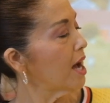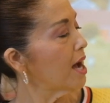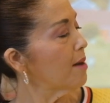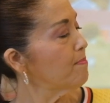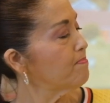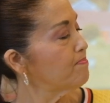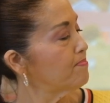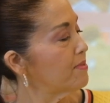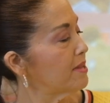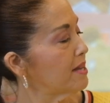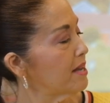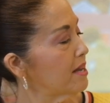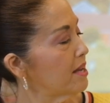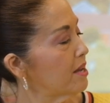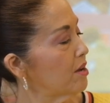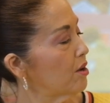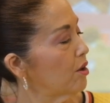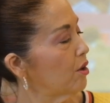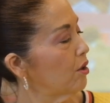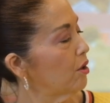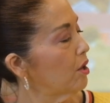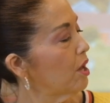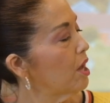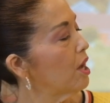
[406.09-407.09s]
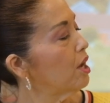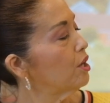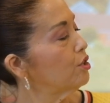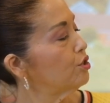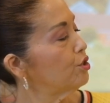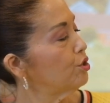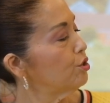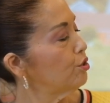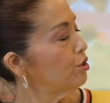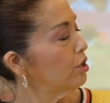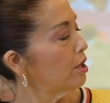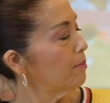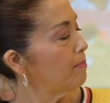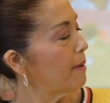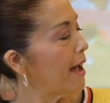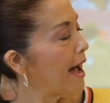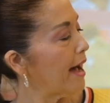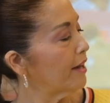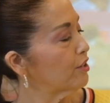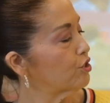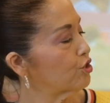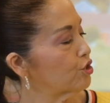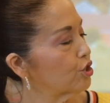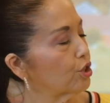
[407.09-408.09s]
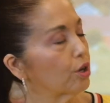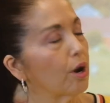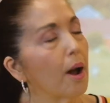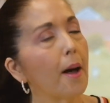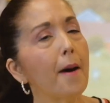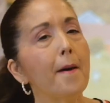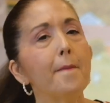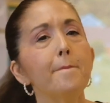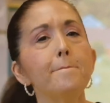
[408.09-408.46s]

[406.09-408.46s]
up the hill, to the pasture.